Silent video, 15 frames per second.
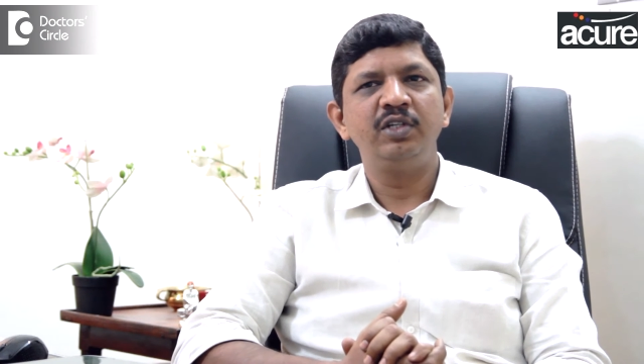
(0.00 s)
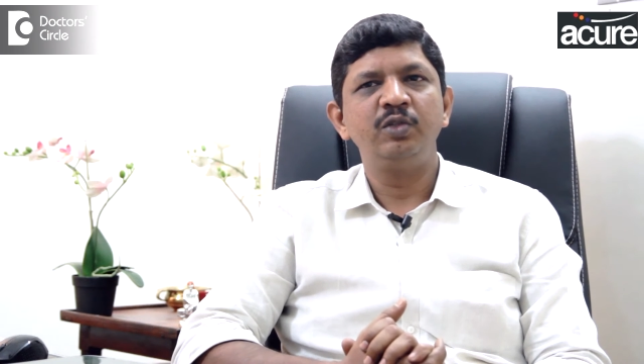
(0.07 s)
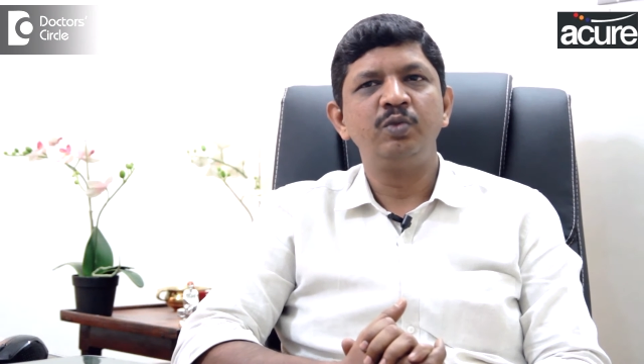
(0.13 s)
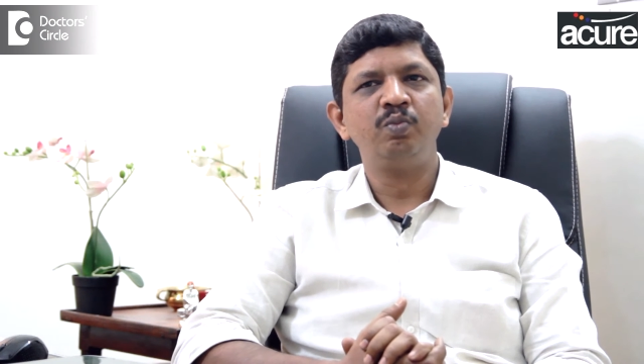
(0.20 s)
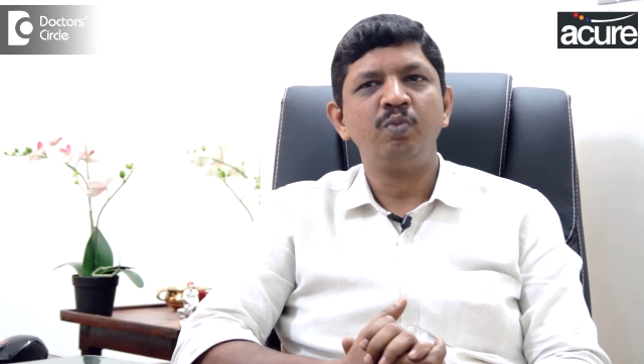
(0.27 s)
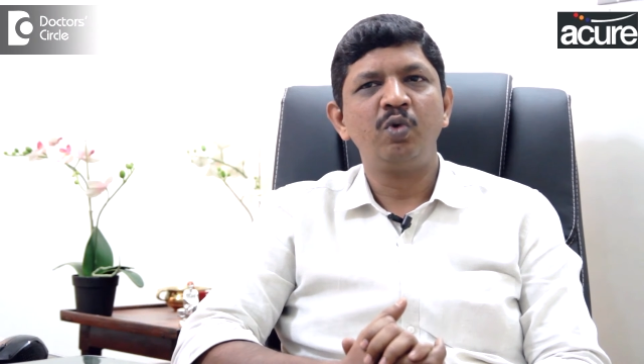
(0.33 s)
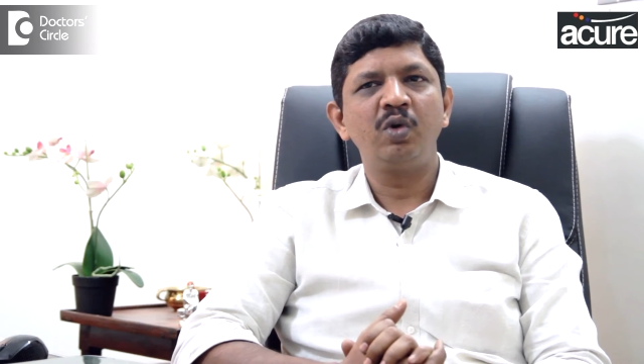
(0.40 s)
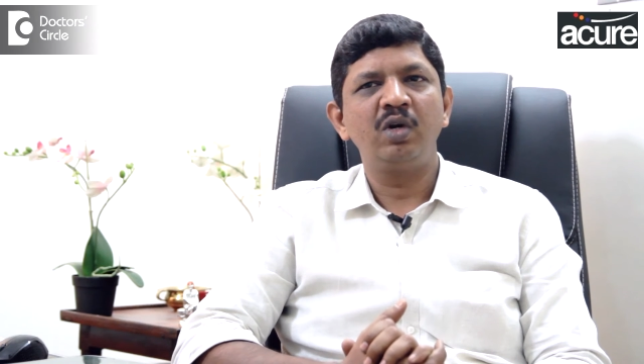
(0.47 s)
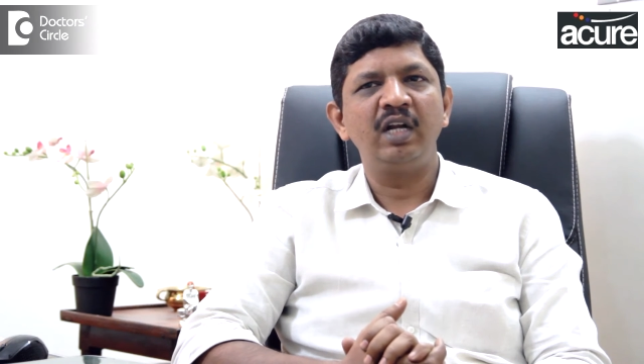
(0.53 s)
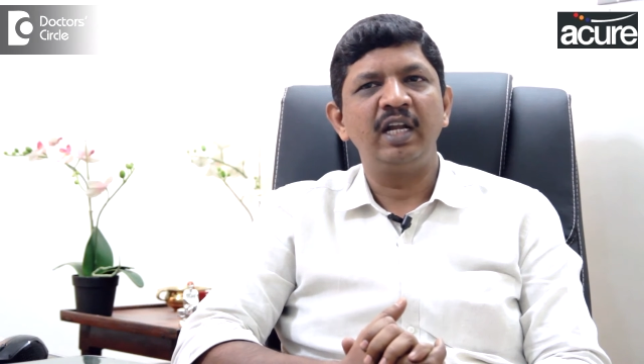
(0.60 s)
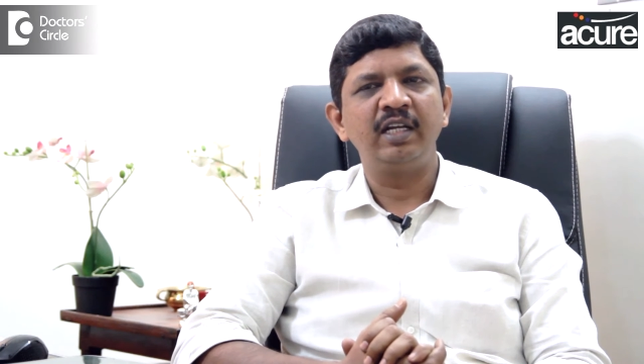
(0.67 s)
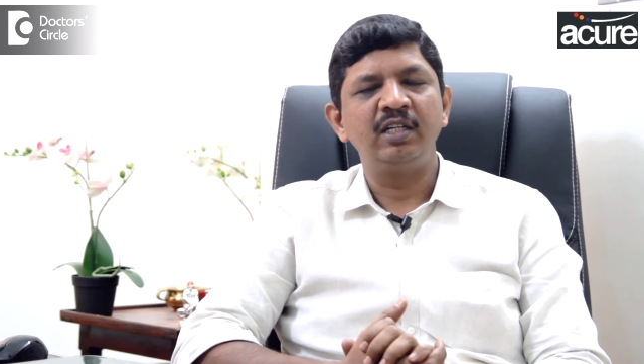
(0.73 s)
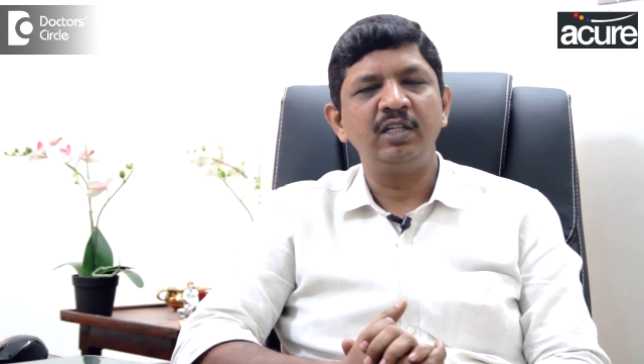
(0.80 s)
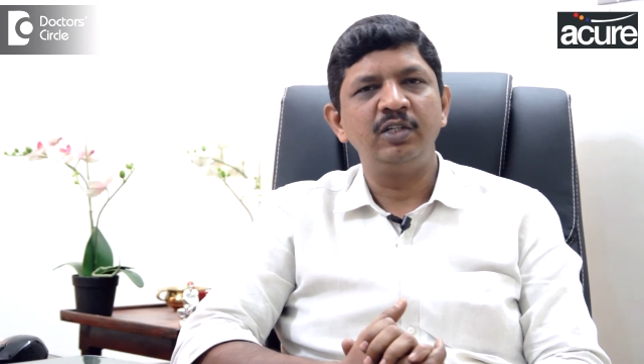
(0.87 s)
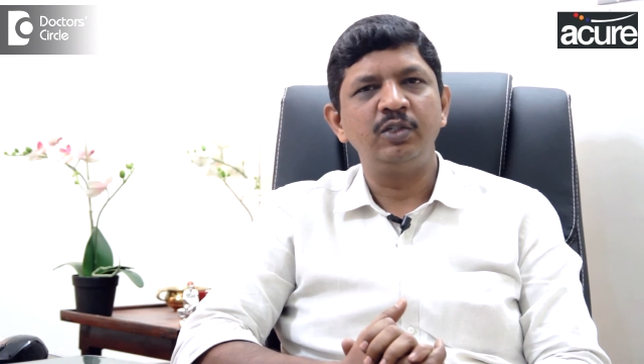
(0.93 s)
is more
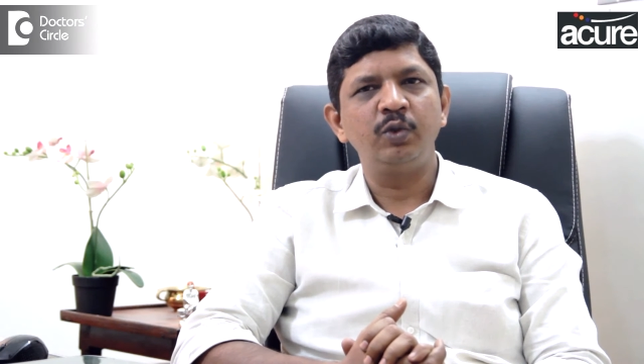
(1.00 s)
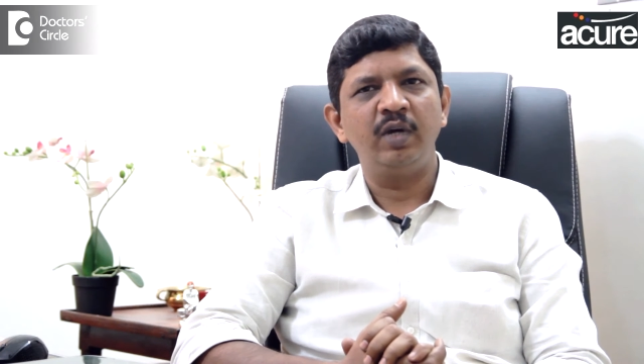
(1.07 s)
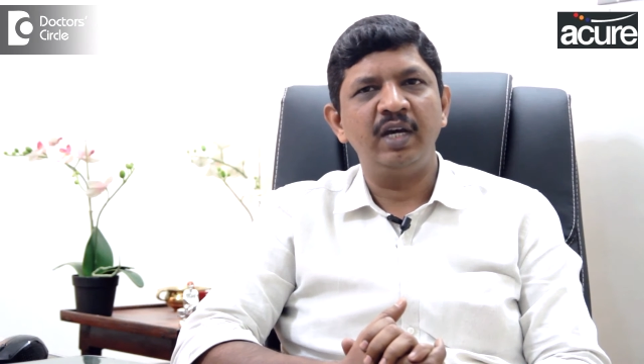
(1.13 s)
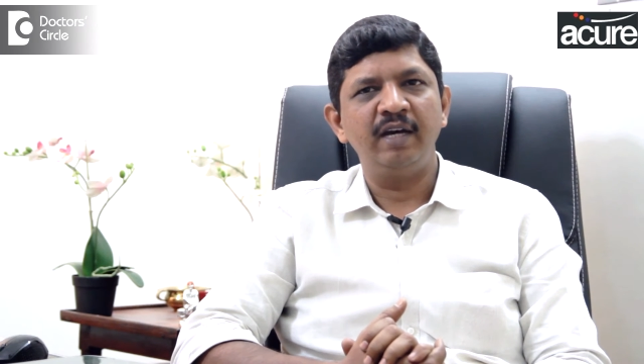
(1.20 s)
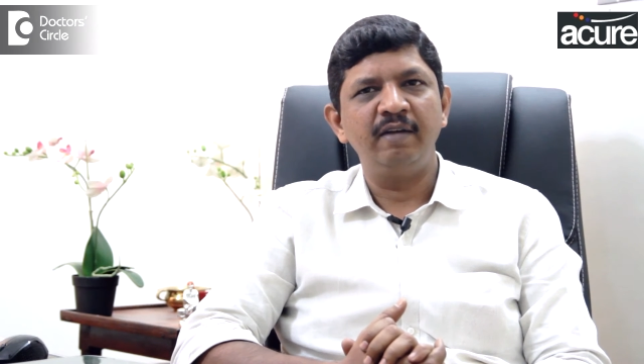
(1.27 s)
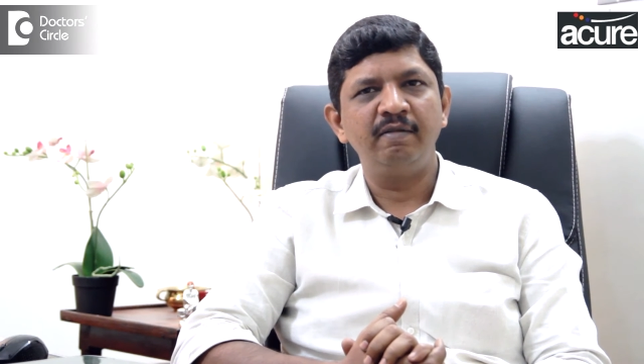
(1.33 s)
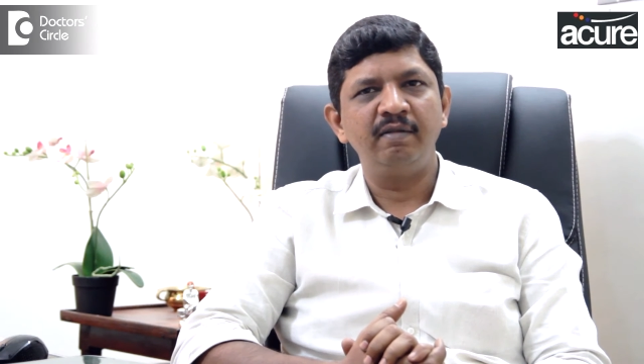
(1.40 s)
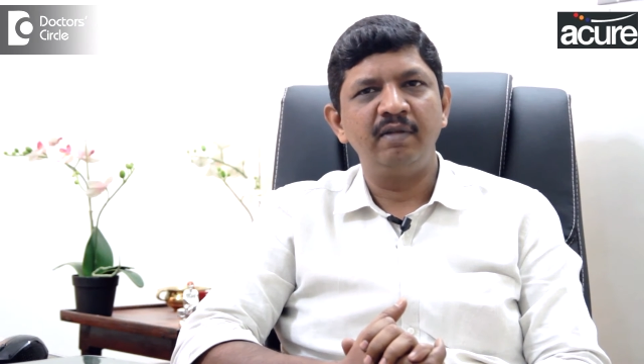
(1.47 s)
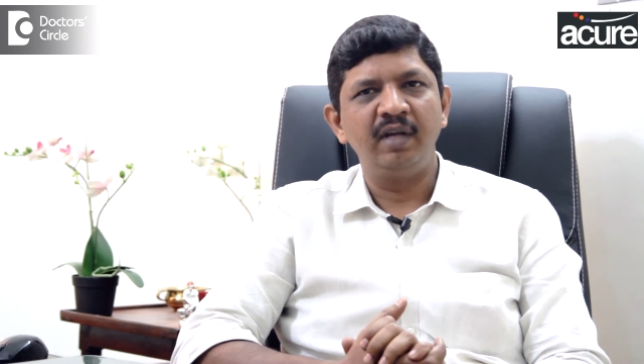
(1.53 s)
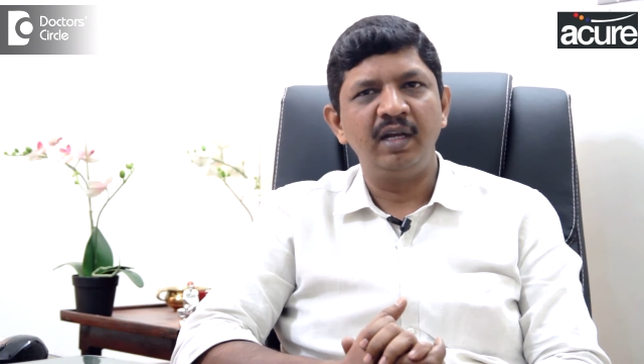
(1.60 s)
likely to have